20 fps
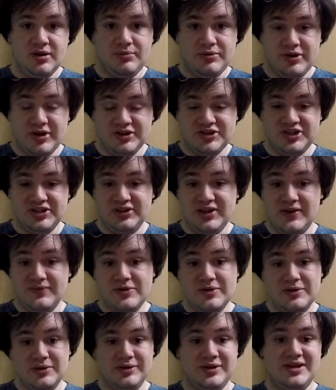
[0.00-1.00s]
A production
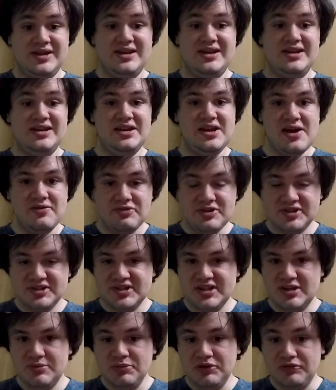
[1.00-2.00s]
level never
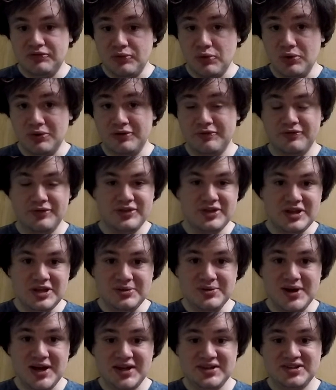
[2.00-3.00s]
seen before for the
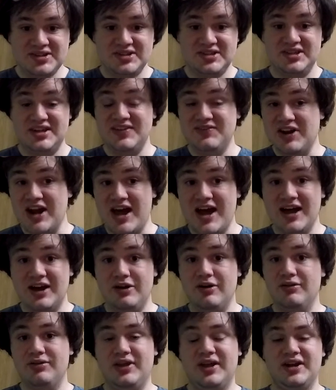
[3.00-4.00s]
U.S., even
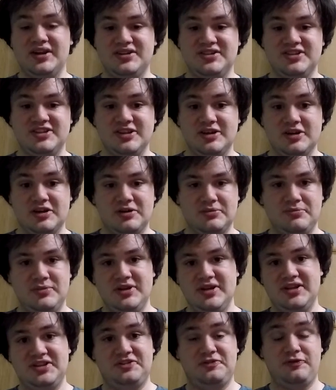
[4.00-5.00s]
higher than
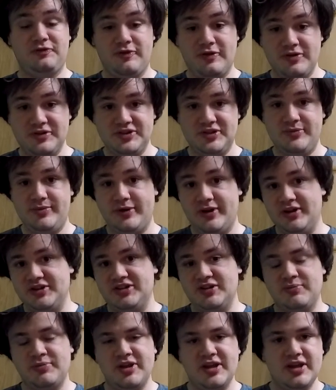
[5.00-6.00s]
its first
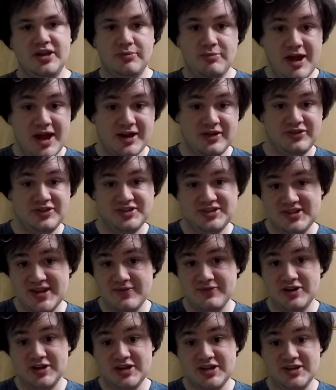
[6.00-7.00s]
production peak back in the
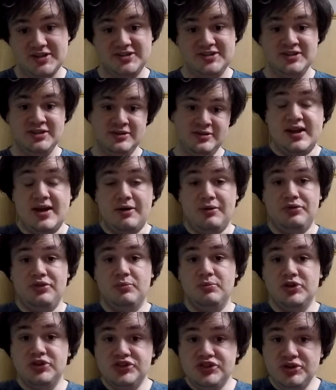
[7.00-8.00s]
70s. Now,
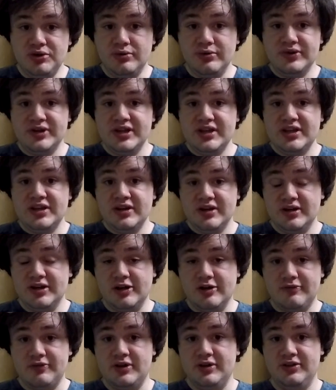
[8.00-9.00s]
the majority
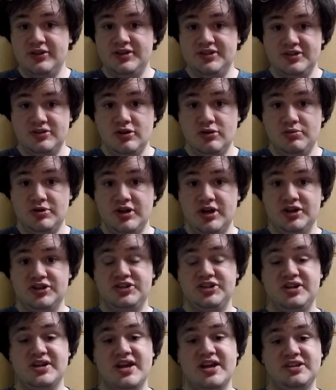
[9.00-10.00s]
of this new
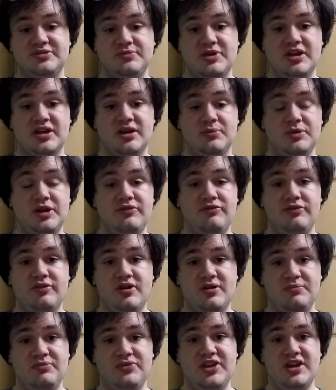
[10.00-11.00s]
production has been coming from